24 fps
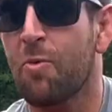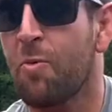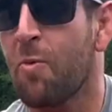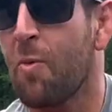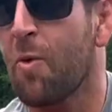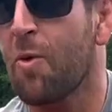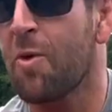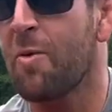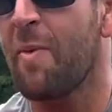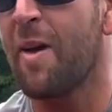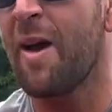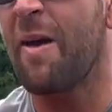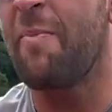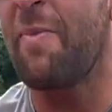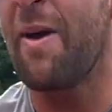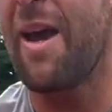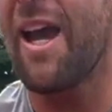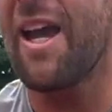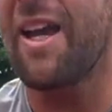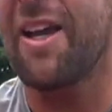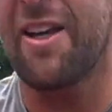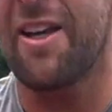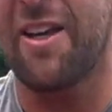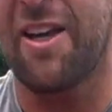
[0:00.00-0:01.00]
we, need a,
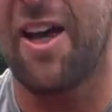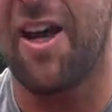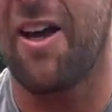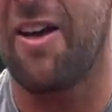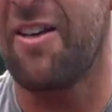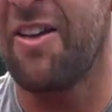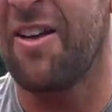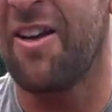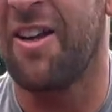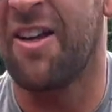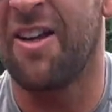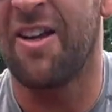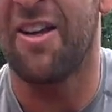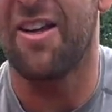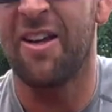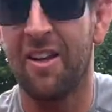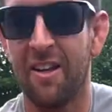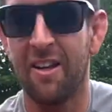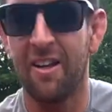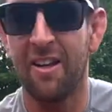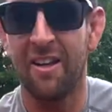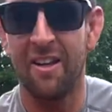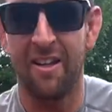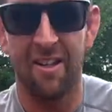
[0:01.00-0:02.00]
we need a
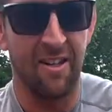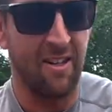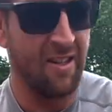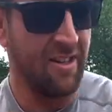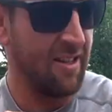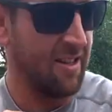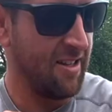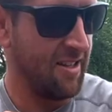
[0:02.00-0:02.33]
thumbnail though.